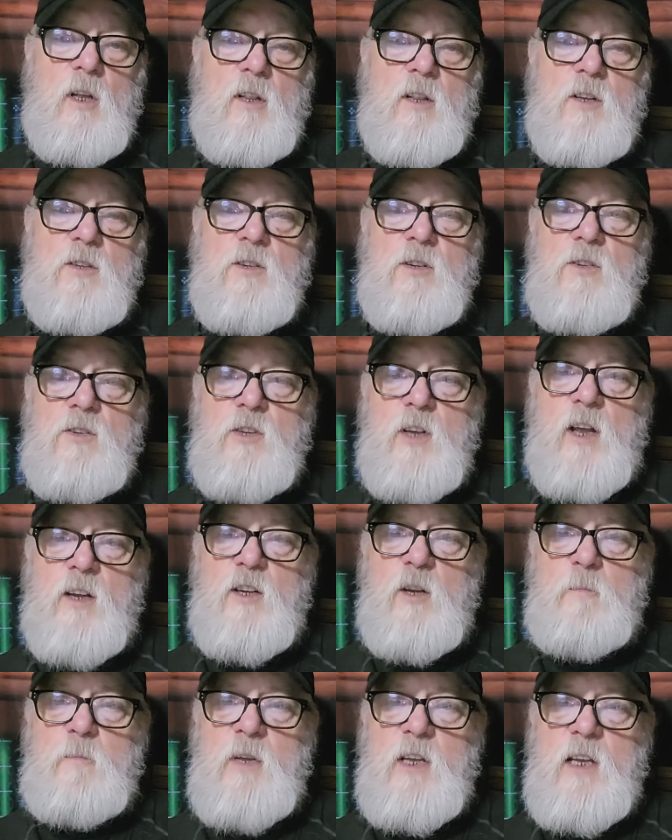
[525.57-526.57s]
This is
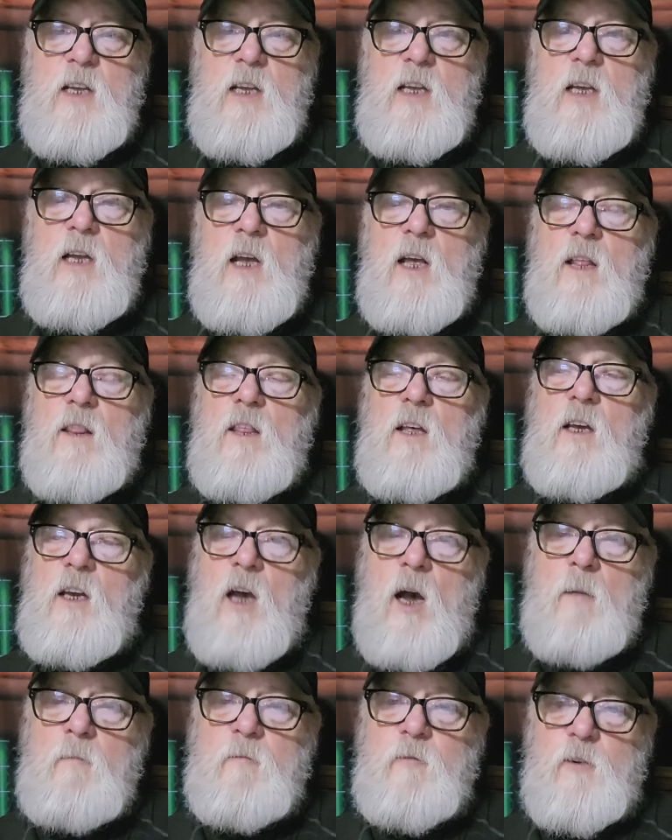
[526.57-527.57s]
said to be the
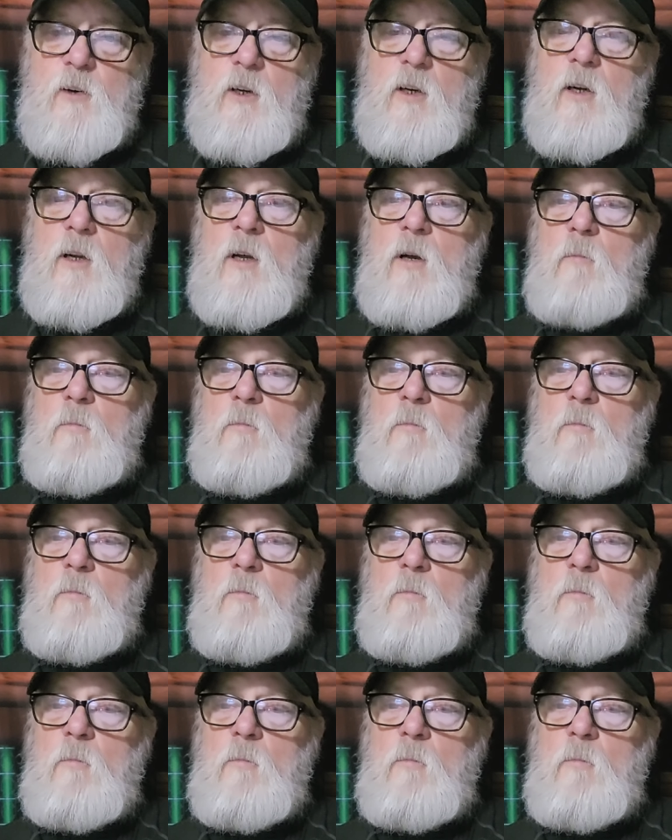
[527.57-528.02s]
comfort